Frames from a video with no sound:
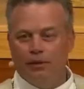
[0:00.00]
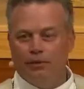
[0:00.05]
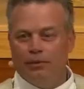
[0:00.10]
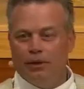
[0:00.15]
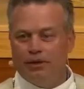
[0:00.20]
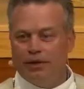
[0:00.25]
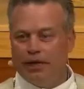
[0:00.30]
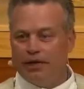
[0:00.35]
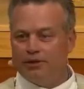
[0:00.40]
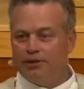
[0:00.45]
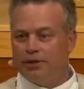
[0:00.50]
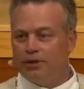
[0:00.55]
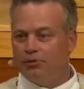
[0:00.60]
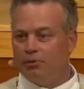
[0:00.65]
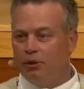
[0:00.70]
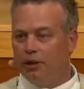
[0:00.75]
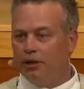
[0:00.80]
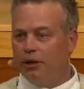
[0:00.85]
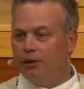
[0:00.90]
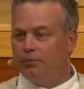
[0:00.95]
My dad said,
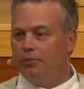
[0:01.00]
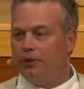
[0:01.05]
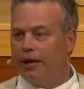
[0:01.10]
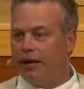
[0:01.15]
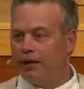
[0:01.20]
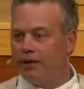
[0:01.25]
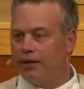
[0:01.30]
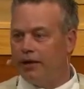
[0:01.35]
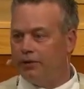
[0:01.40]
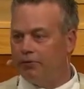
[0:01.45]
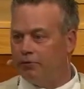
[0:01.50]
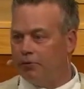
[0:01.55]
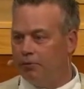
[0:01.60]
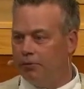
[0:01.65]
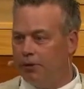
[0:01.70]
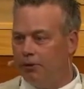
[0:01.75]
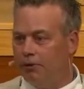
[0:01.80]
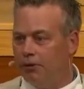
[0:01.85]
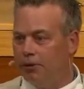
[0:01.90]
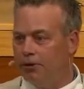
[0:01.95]
Well, unpack that for
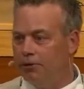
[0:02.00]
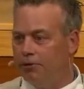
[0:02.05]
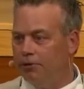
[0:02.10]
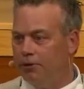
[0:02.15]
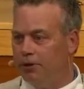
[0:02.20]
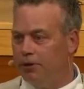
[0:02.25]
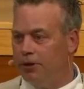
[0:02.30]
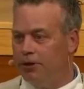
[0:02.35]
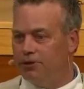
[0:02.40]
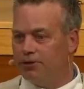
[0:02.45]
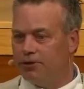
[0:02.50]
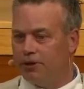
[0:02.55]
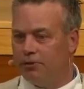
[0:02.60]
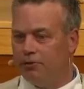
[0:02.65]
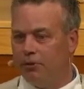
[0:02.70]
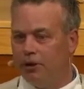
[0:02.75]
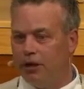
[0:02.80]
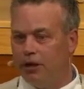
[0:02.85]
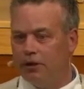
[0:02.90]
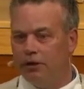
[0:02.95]
me, will you? He said,
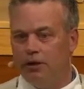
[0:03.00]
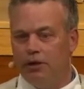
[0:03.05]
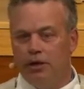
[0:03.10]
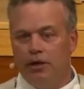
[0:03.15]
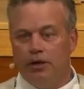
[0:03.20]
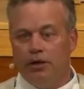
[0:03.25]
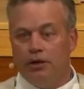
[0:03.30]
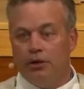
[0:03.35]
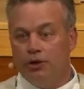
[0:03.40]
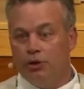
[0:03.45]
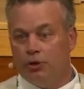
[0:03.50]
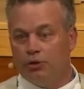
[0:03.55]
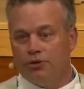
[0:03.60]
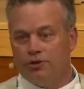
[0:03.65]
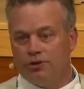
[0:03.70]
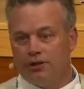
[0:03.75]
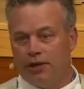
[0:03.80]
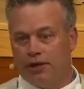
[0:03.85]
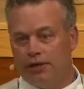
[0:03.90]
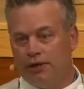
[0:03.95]
Well, your
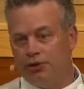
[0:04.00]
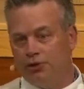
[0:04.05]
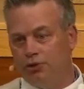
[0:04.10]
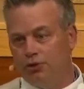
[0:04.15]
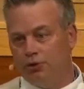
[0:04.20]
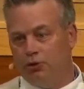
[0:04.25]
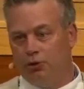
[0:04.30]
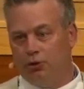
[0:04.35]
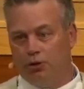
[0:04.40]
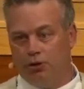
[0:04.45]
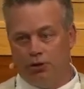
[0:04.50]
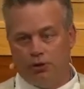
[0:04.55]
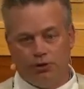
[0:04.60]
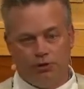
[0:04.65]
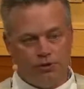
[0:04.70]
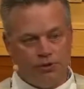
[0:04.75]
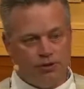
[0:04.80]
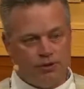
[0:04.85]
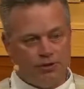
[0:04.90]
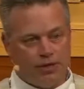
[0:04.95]
son and
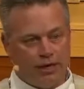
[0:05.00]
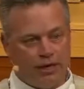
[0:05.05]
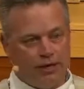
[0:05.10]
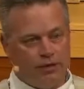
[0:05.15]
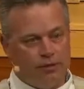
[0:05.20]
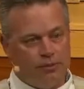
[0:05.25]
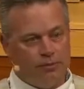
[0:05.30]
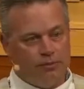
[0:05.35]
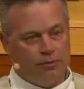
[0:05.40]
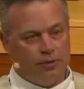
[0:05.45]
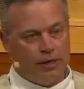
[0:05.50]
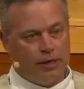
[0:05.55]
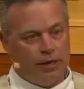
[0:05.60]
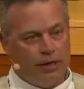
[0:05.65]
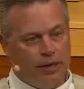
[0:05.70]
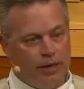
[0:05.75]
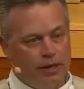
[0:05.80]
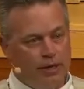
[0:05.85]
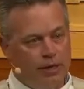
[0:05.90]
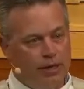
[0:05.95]
George decided to
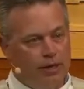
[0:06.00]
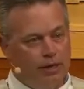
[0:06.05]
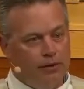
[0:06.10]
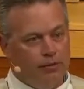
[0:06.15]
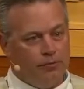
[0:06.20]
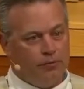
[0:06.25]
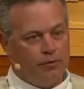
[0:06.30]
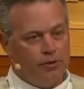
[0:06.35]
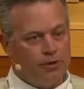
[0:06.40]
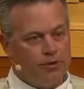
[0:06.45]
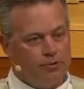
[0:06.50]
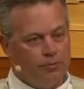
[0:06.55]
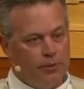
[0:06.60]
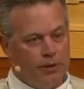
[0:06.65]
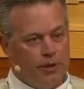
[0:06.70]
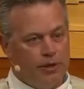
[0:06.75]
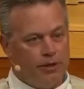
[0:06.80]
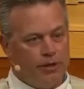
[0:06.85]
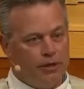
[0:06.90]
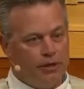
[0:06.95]
play
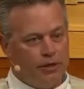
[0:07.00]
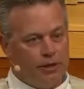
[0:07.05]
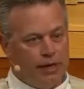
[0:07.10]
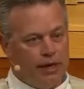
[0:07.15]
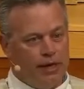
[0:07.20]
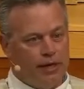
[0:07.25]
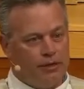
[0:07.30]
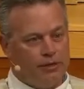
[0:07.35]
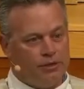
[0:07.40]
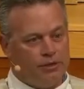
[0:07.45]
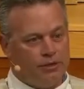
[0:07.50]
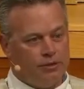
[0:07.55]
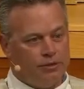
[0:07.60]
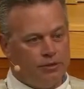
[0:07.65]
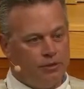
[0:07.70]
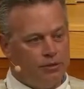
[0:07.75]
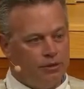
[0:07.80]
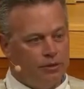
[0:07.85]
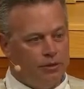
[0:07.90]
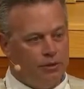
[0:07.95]
frisbee in
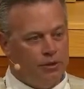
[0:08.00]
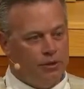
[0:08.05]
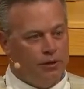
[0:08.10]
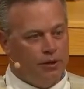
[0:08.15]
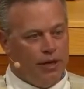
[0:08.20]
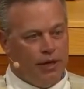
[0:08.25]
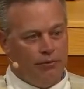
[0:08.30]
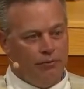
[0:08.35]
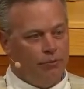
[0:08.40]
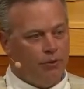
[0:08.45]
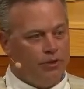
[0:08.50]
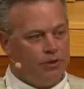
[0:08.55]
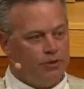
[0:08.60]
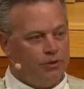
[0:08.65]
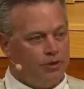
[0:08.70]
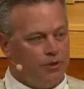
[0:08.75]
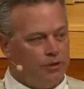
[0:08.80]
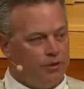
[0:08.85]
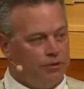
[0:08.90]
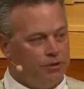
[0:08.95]
class every
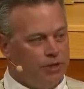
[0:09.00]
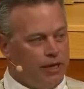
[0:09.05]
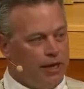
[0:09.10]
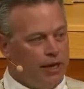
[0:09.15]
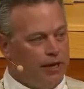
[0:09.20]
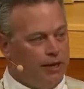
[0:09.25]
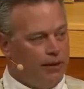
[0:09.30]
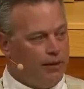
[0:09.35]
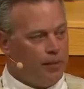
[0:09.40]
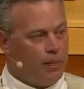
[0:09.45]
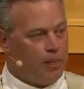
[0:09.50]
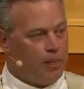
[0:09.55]
single day.